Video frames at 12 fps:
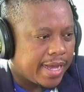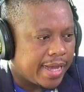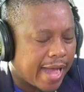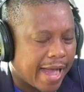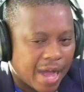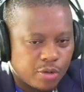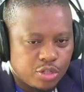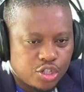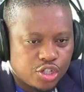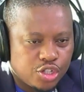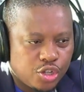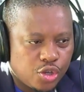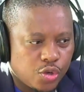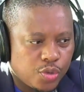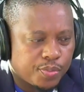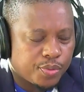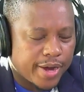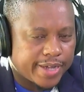how do you
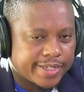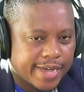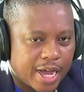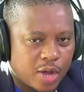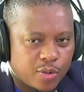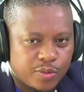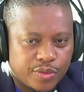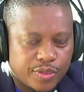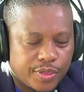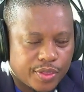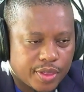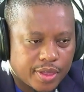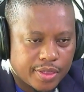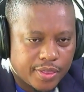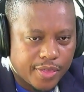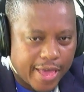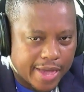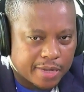break down
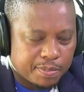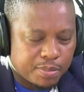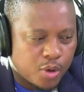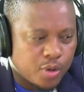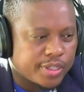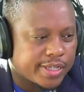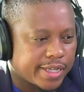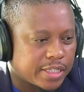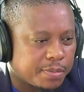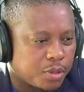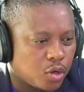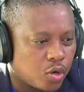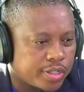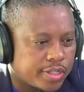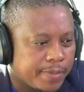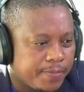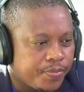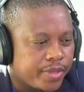that process? Because
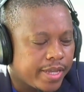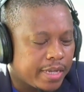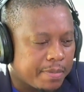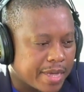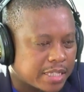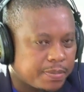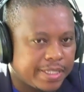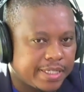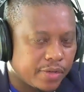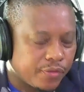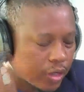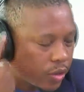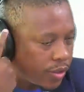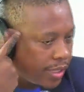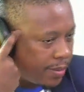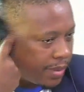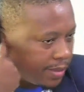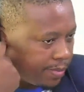it must be difficult. I
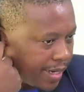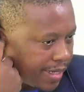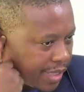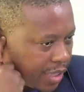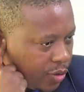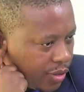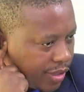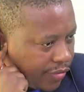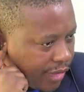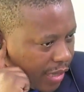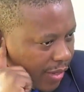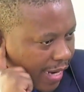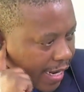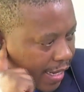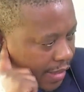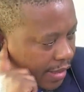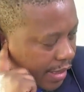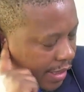mean, Palesa used a very
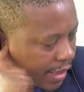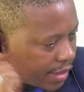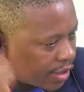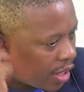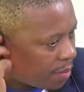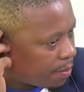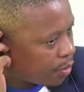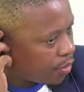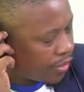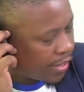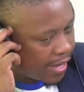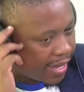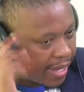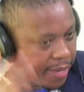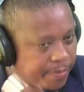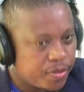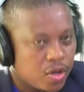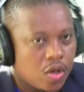hectic example there
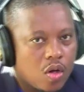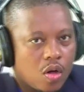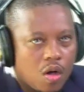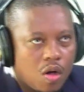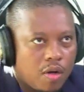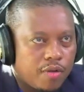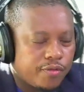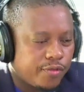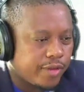of